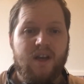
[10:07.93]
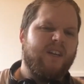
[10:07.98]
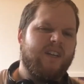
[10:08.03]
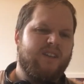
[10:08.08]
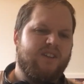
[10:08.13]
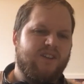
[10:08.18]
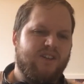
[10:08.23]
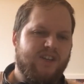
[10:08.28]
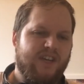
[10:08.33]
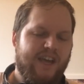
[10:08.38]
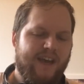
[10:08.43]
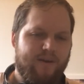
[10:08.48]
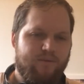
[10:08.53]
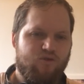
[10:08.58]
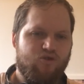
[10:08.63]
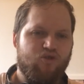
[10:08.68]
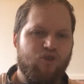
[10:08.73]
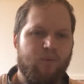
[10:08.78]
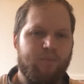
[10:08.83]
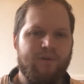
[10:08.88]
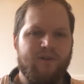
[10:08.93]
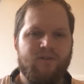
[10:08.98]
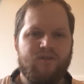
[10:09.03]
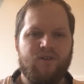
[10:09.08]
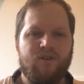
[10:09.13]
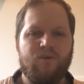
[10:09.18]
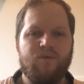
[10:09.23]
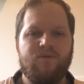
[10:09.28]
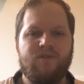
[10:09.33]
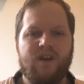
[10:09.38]
He just kept dropping
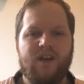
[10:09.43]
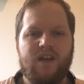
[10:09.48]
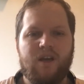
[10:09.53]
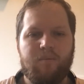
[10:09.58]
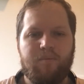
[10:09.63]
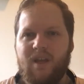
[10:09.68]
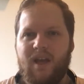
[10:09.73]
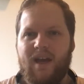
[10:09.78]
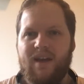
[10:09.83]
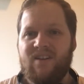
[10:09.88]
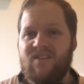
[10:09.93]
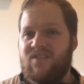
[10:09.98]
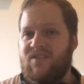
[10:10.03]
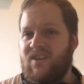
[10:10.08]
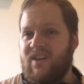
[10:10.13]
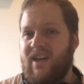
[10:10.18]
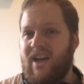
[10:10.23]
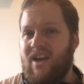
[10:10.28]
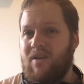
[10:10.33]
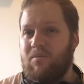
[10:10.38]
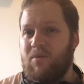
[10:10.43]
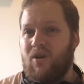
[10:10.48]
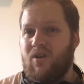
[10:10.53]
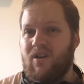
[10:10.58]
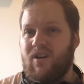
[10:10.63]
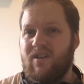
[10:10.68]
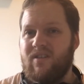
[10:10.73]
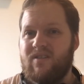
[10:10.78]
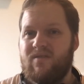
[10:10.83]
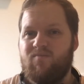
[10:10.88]
too deep. Henderson came
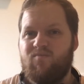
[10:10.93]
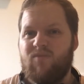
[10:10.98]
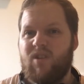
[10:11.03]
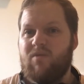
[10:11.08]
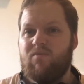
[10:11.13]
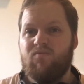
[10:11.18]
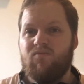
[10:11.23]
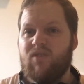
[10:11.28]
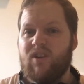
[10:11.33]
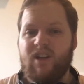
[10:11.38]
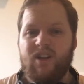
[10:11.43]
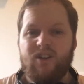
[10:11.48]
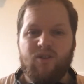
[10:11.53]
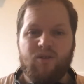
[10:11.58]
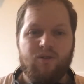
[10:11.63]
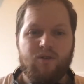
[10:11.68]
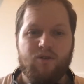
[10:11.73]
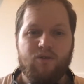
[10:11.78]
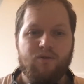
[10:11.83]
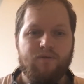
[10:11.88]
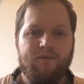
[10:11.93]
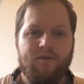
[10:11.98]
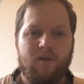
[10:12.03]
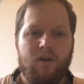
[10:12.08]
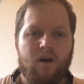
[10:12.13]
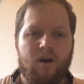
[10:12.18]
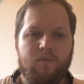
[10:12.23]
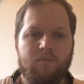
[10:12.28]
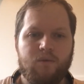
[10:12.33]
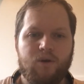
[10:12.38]
on and didn't really do an awful
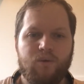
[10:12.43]
lot.